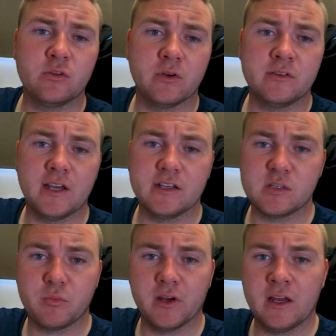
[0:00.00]
do I take a
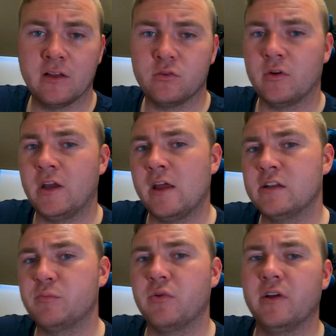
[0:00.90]
spring out, do I add
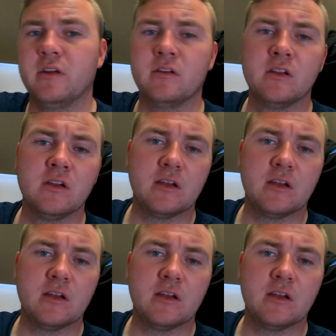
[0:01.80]
a spring?